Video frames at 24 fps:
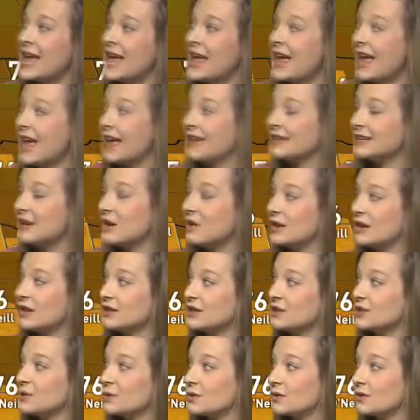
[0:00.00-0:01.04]
and down
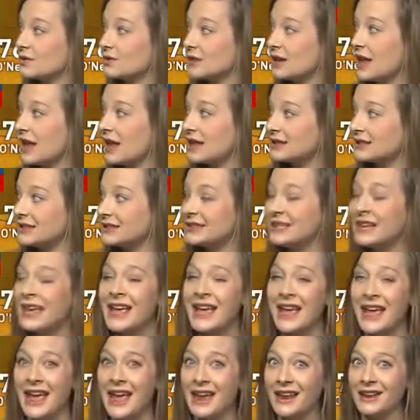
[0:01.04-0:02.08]
into northern Kansas.
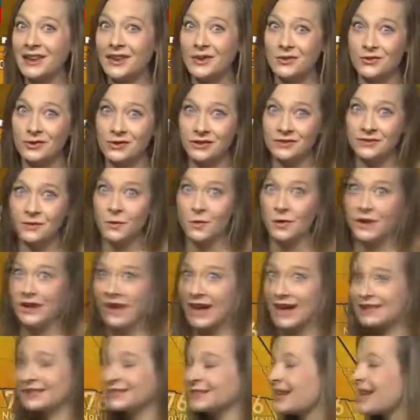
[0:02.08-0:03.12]
eighty degrees
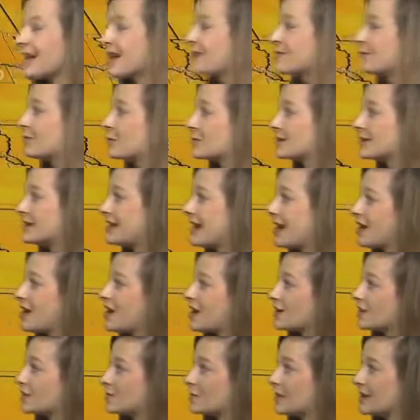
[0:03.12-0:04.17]
forecast for the day
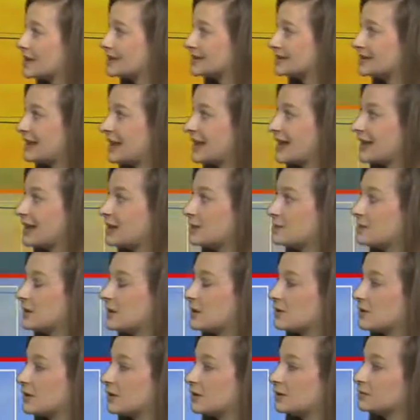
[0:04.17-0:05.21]
on Wednesday in
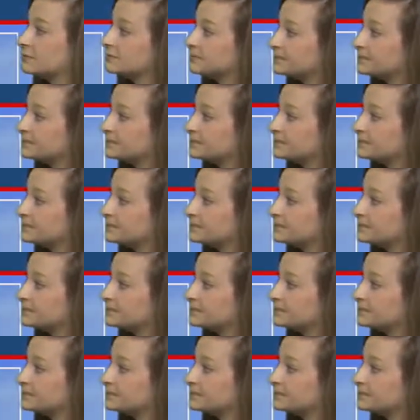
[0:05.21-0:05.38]
Imperial.